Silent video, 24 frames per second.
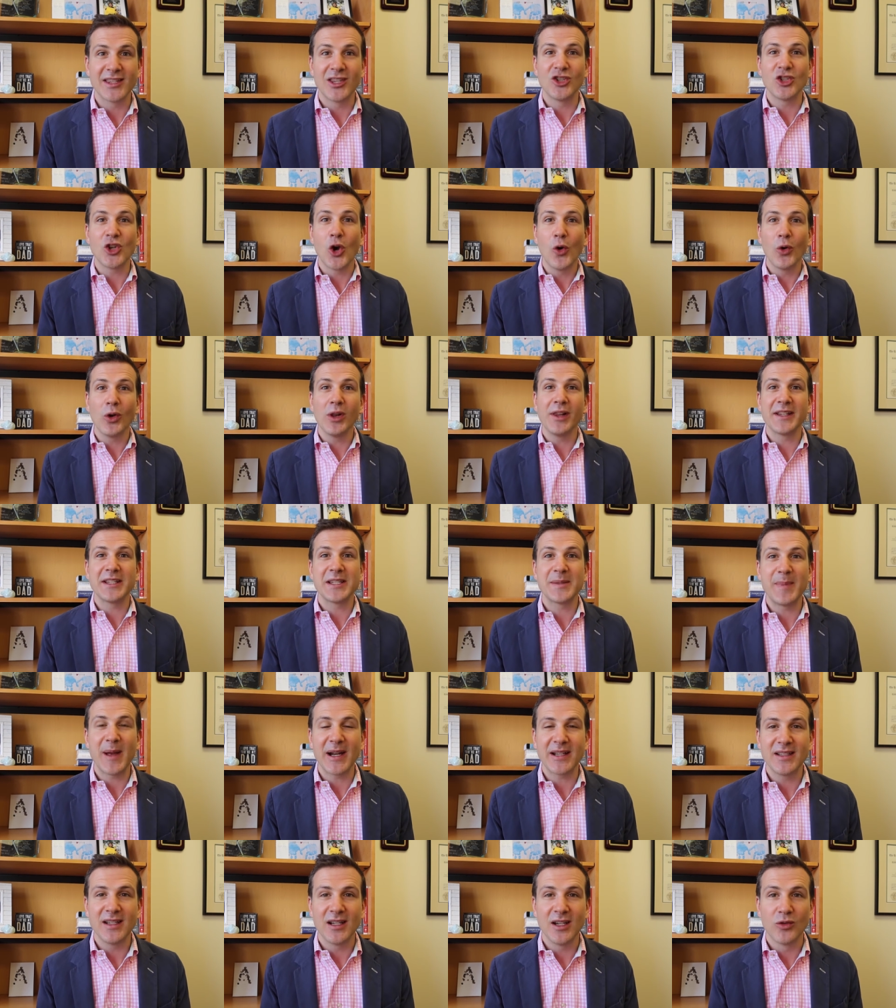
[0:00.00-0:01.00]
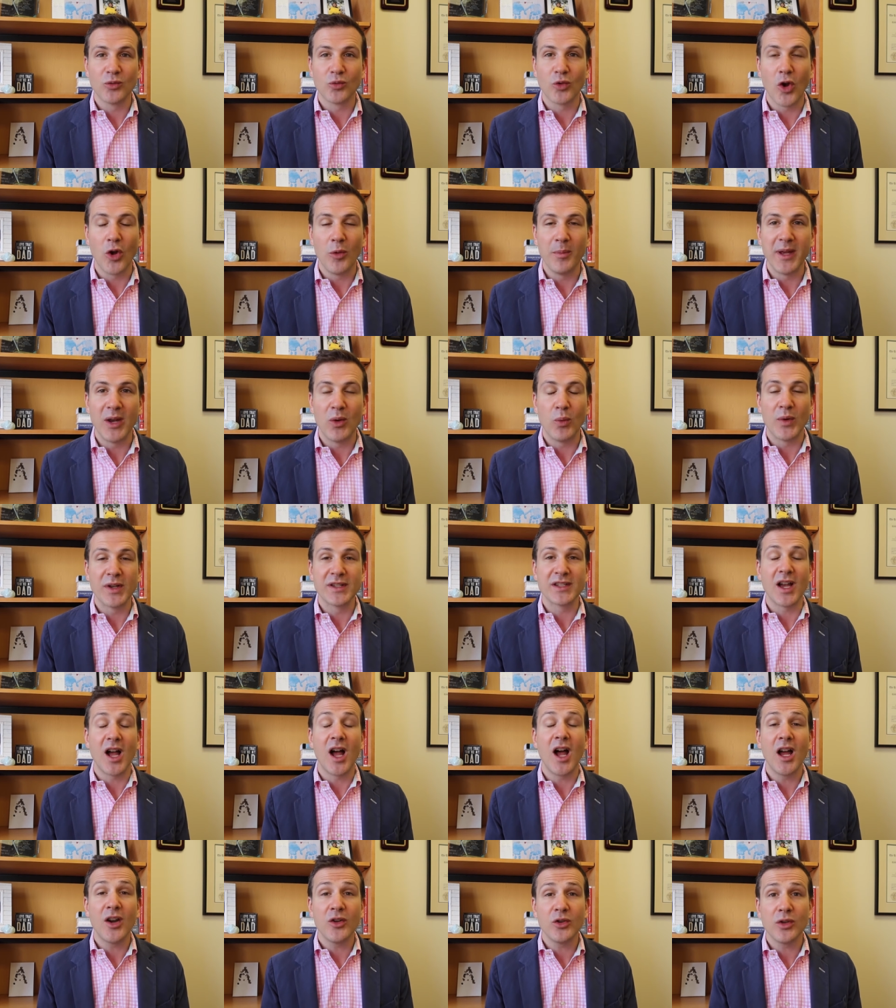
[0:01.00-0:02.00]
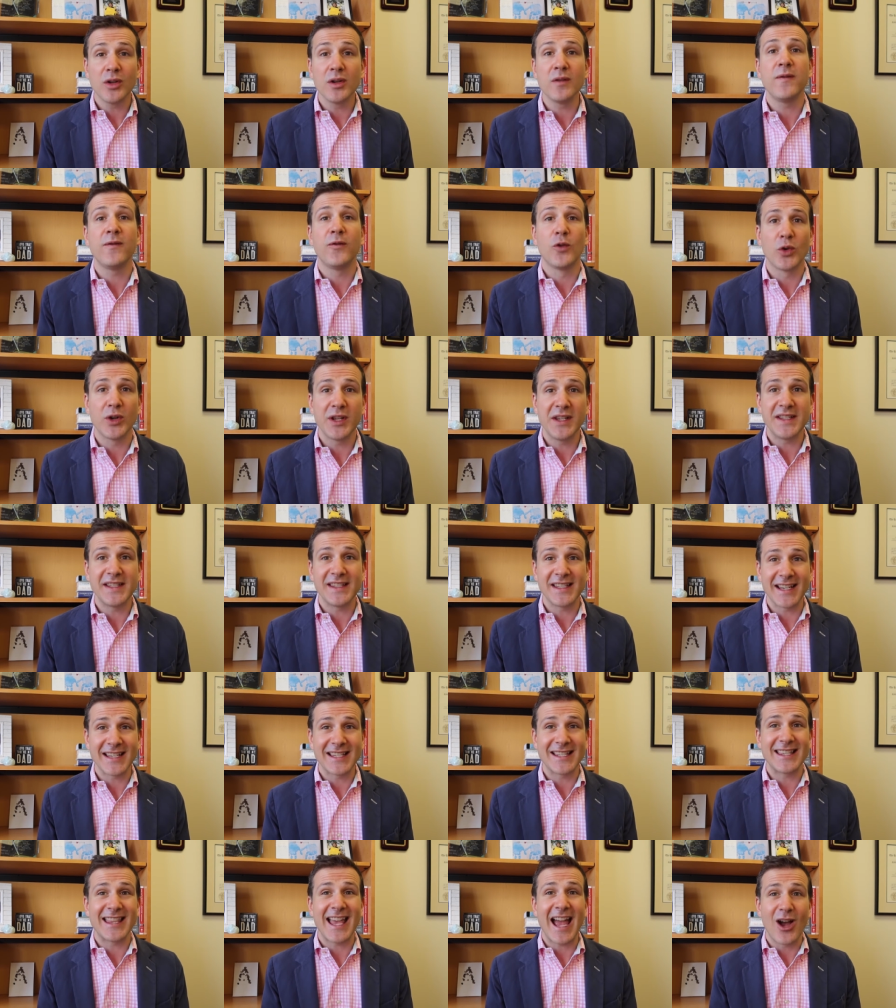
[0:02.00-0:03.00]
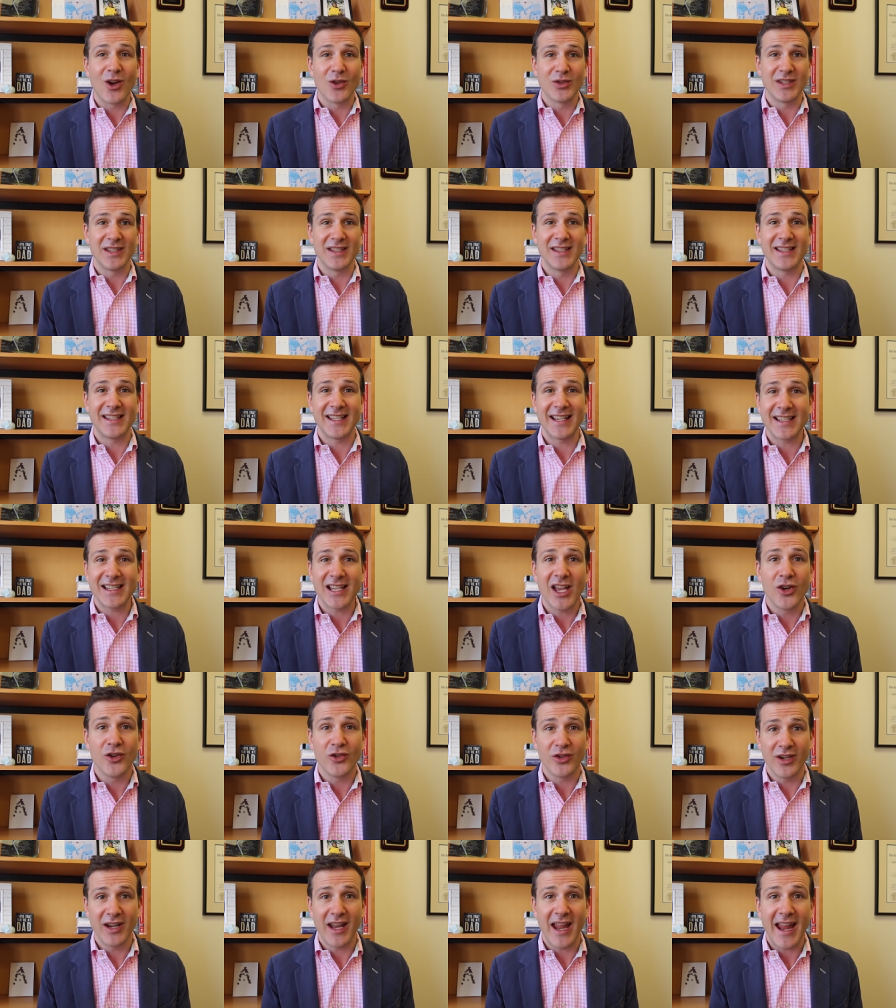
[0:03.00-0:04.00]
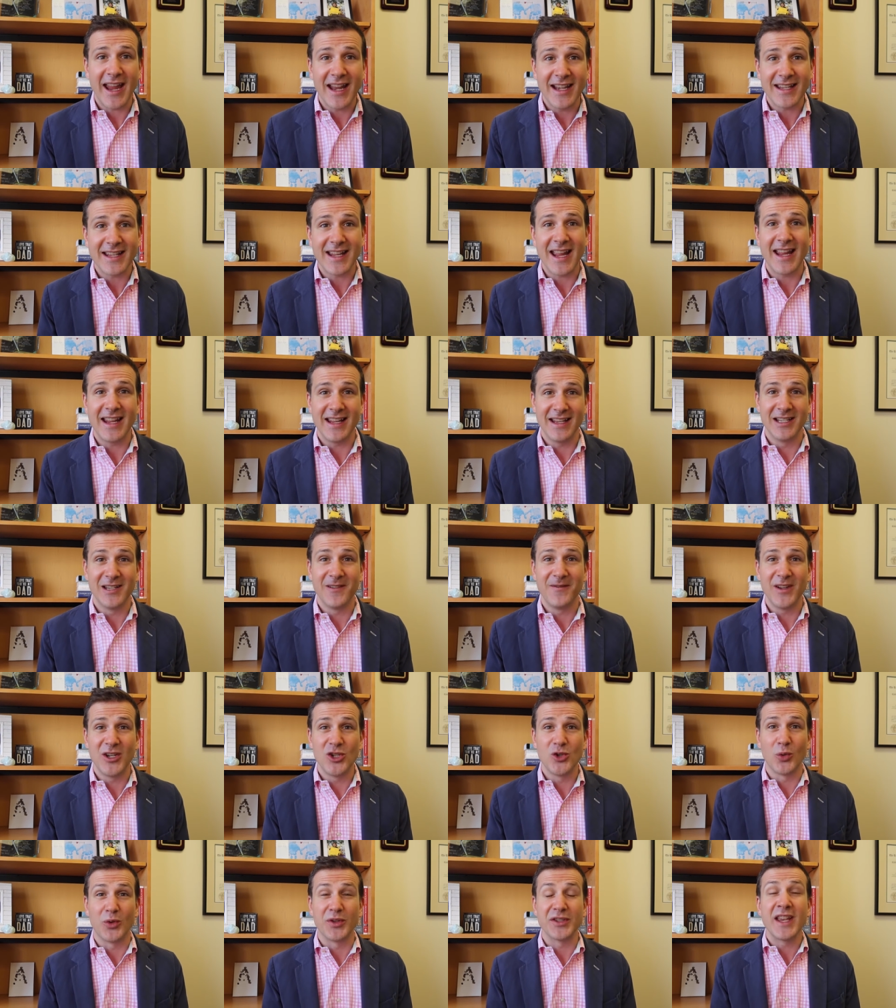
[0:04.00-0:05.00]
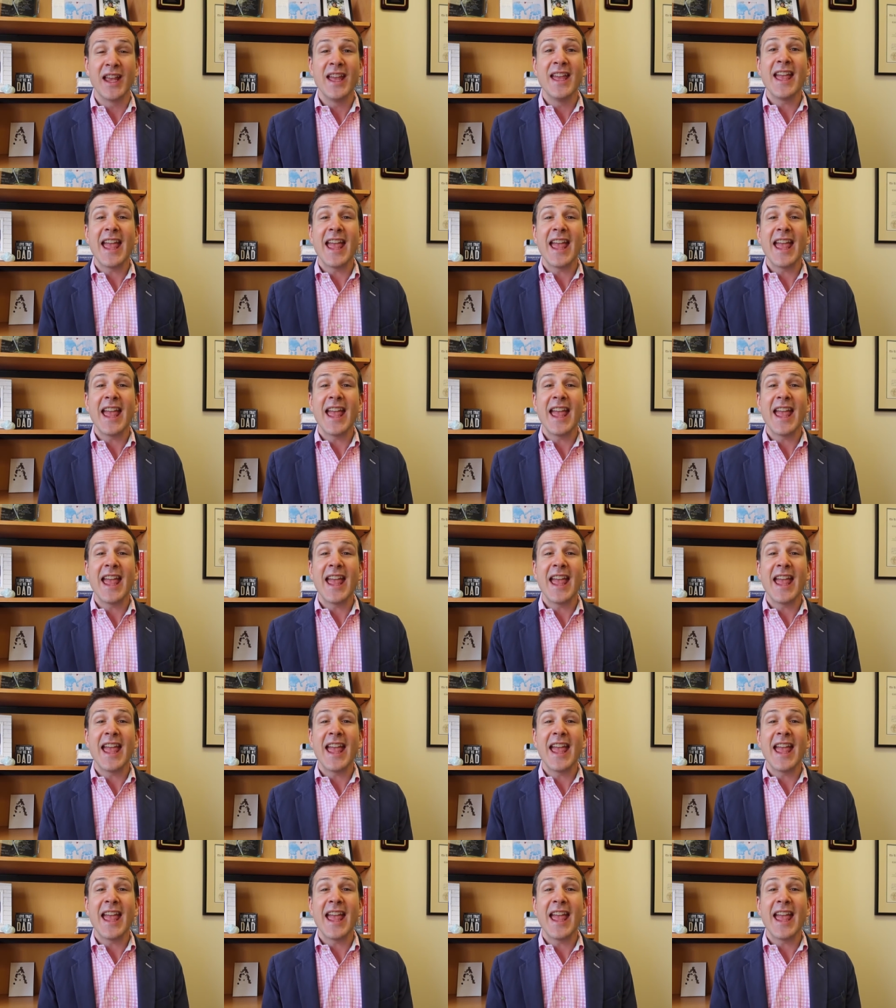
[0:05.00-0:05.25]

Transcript: the total expected enrollment was one hundred forty-six thousand six hundred eighty-eight individuals.